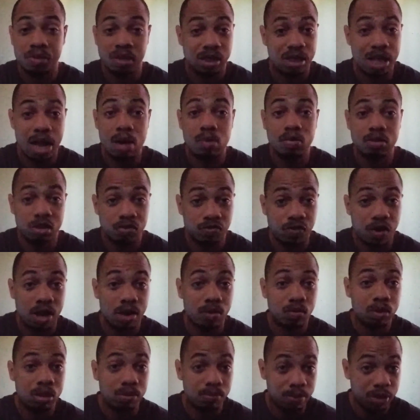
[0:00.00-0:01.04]
That was
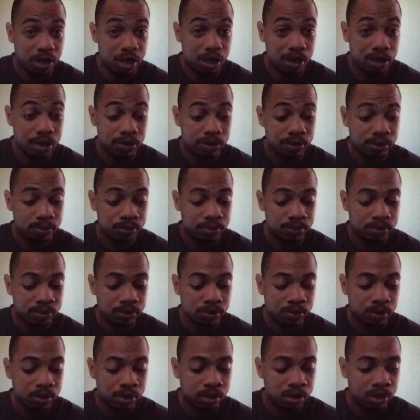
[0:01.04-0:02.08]
fine with me.
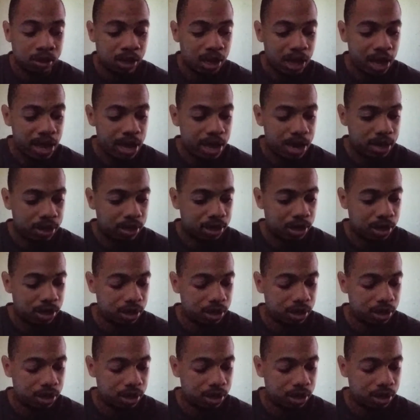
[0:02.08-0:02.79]
And,